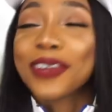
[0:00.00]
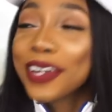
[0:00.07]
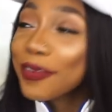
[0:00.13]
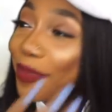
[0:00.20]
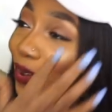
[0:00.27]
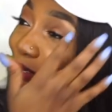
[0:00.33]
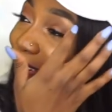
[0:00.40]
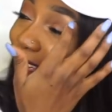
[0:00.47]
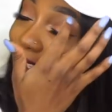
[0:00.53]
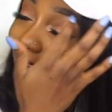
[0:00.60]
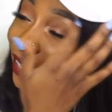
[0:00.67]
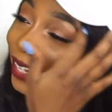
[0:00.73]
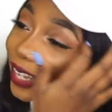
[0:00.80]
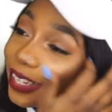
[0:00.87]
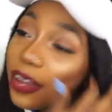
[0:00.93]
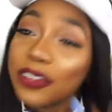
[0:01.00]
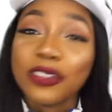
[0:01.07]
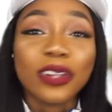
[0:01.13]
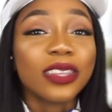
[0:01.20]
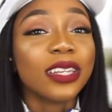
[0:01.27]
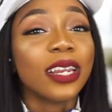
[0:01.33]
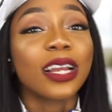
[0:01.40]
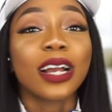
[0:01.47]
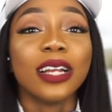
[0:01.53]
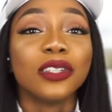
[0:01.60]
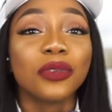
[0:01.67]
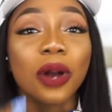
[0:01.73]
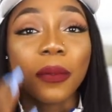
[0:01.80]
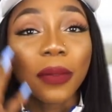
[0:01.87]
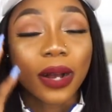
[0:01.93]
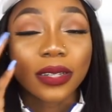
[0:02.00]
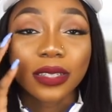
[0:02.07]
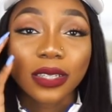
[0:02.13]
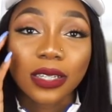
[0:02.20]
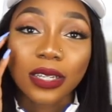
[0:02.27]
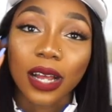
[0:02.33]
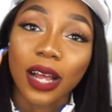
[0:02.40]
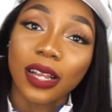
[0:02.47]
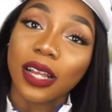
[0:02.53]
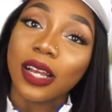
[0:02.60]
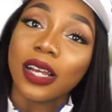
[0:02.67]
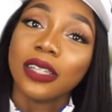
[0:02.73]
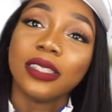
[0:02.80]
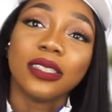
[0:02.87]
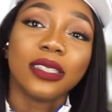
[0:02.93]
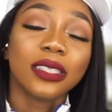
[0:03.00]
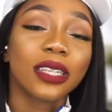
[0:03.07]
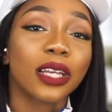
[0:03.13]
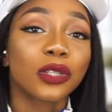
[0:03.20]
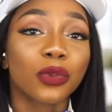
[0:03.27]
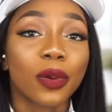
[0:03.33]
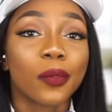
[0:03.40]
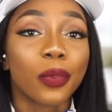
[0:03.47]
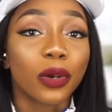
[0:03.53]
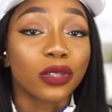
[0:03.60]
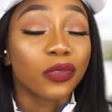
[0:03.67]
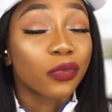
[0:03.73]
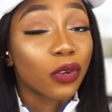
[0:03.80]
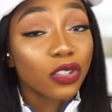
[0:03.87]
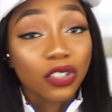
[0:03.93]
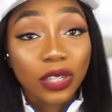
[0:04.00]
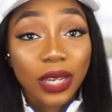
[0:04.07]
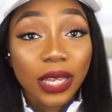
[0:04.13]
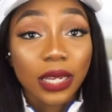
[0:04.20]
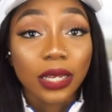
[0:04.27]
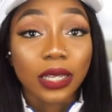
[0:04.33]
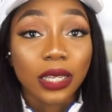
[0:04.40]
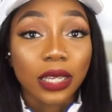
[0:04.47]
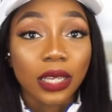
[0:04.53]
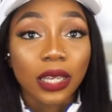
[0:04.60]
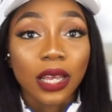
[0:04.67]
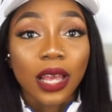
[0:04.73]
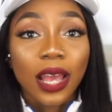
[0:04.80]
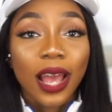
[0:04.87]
fraud department. They said that there was nothing they can do about it. That the tickets were bought fraudulently